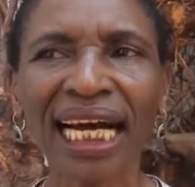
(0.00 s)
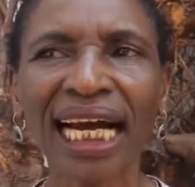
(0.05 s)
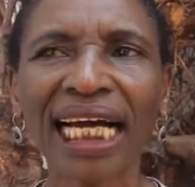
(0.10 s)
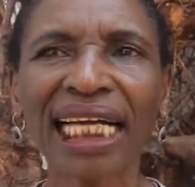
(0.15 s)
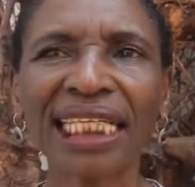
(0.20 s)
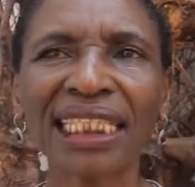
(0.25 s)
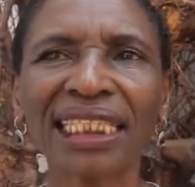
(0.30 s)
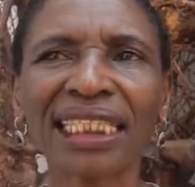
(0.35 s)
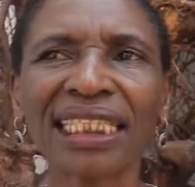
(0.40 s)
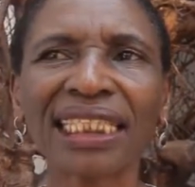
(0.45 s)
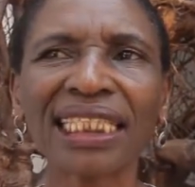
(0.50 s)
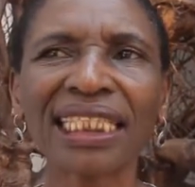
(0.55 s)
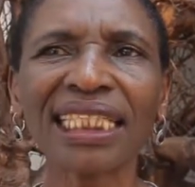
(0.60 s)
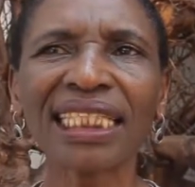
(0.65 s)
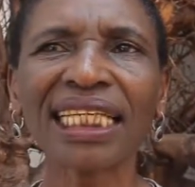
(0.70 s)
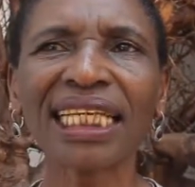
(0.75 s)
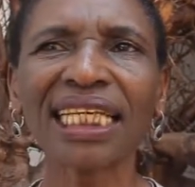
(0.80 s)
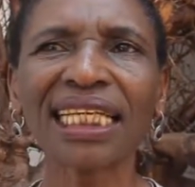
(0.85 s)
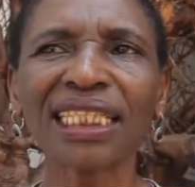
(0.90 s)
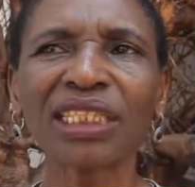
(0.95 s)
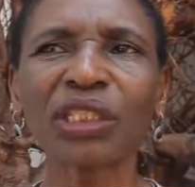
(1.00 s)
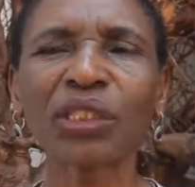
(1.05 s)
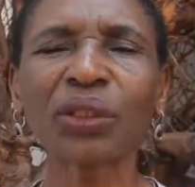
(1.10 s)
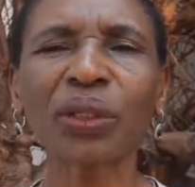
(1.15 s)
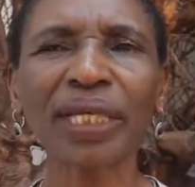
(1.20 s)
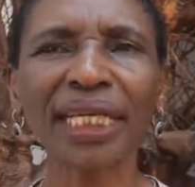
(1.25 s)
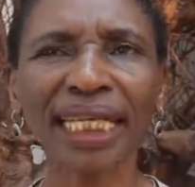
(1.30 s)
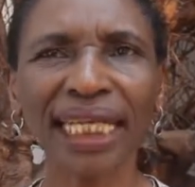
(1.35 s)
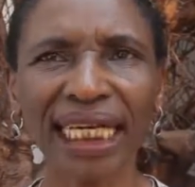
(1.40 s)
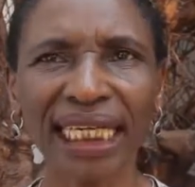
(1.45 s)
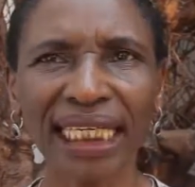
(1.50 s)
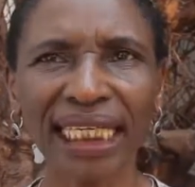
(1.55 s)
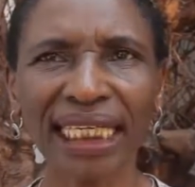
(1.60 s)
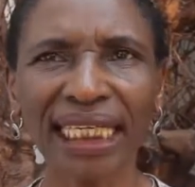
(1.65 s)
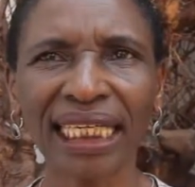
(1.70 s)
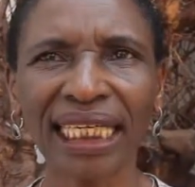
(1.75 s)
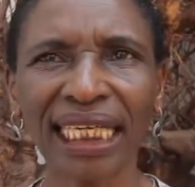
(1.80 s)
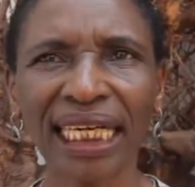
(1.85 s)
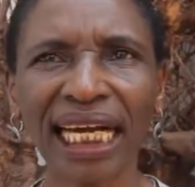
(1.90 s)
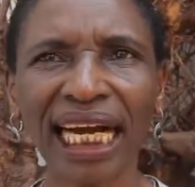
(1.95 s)
and see historically
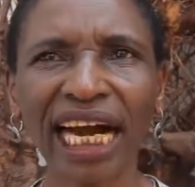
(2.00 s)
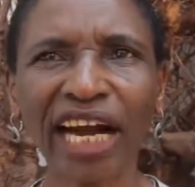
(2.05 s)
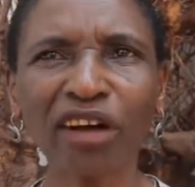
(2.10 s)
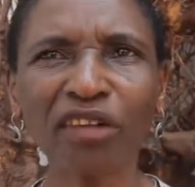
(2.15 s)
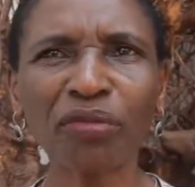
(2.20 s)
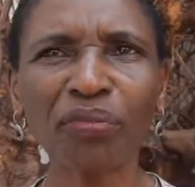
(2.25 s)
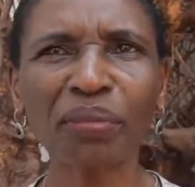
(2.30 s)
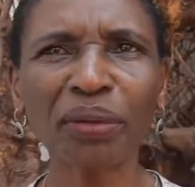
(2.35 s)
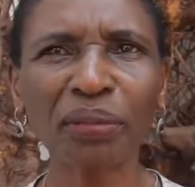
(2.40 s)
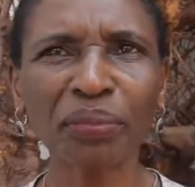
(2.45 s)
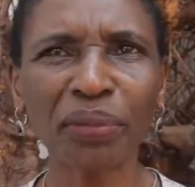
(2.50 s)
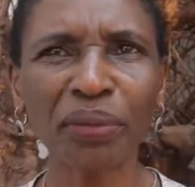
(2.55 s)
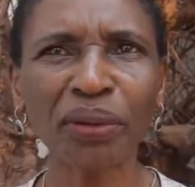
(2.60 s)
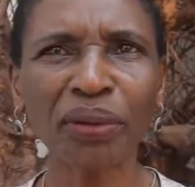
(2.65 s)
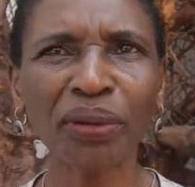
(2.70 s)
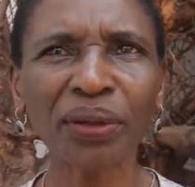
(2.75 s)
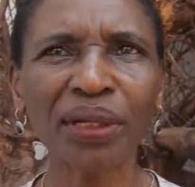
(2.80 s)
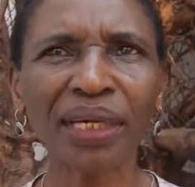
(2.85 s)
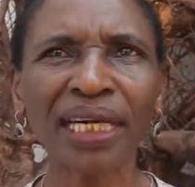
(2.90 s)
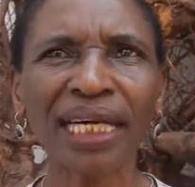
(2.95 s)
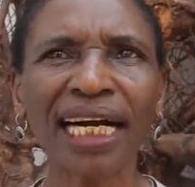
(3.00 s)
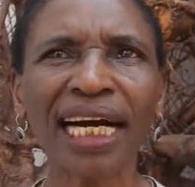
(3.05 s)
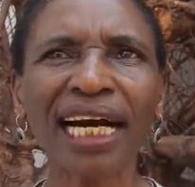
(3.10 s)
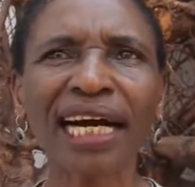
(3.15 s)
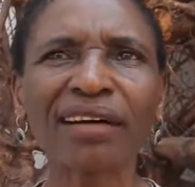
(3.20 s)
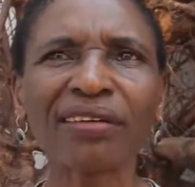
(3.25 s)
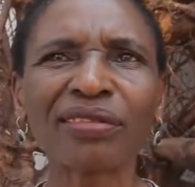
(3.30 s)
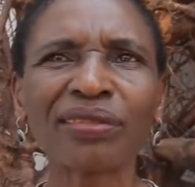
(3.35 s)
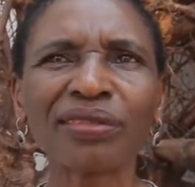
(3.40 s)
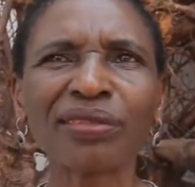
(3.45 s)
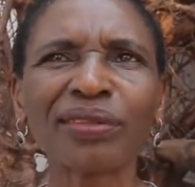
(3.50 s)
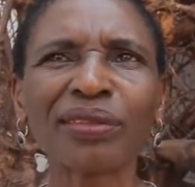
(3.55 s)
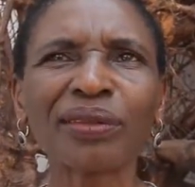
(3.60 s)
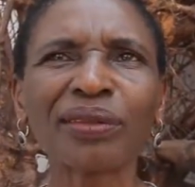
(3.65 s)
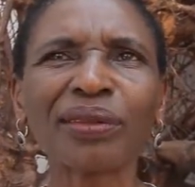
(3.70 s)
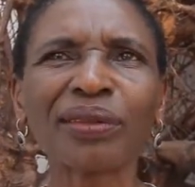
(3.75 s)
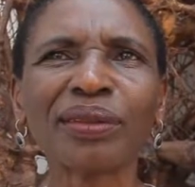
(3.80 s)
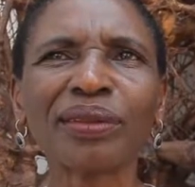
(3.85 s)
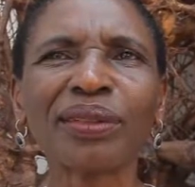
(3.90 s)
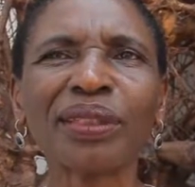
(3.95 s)
how people
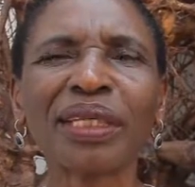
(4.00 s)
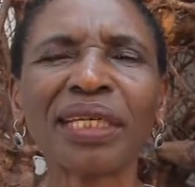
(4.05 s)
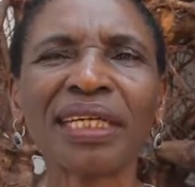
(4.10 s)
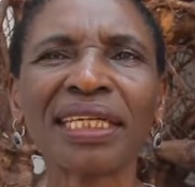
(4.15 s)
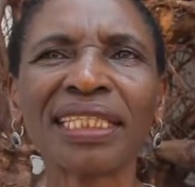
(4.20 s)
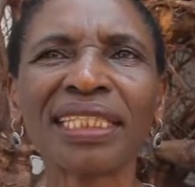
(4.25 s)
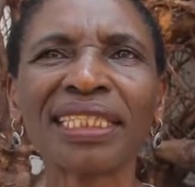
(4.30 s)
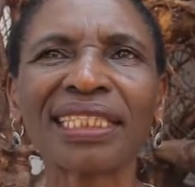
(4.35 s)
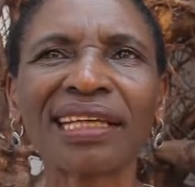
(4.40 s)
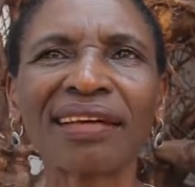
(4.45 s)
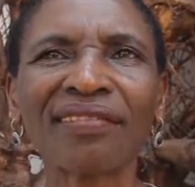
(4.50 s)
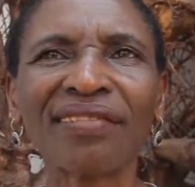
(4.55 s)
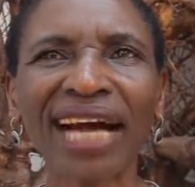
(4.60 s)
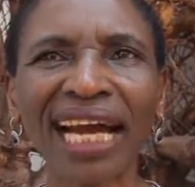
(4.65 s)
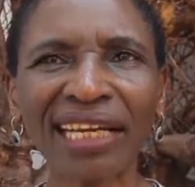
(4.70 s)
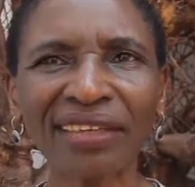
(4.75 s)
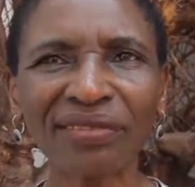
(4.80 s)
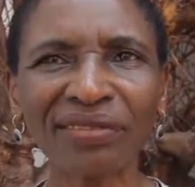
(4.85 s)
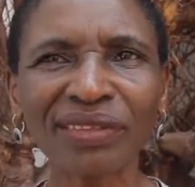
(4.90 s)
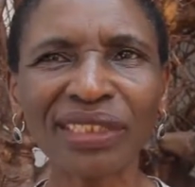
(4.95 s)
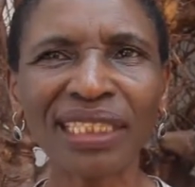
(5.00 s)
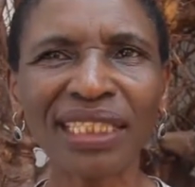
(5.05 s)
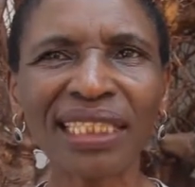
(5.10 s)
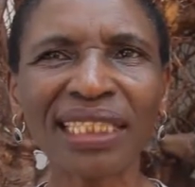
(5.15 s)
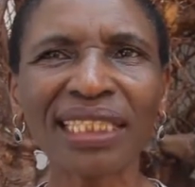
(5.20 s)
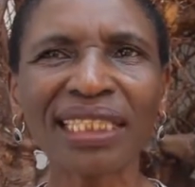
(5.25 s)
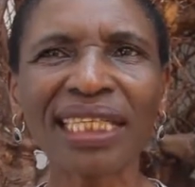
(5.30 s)
have survived